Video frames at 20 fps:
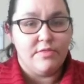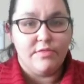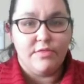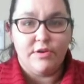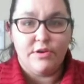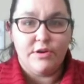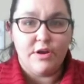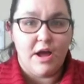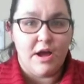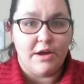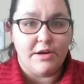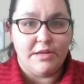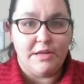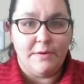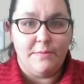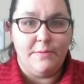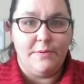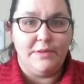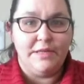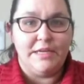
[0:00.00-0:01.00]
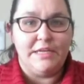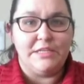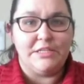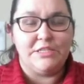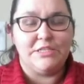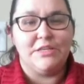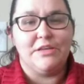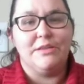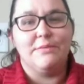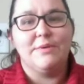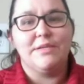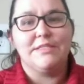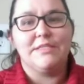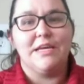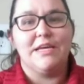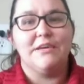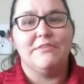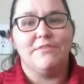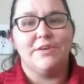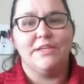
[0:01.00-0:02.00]
they're not going to bleach. So let me
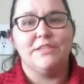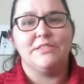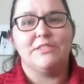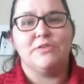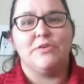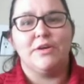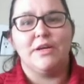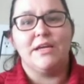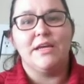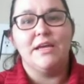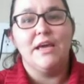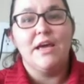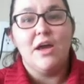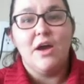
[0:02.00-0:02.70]
tell you a funny story.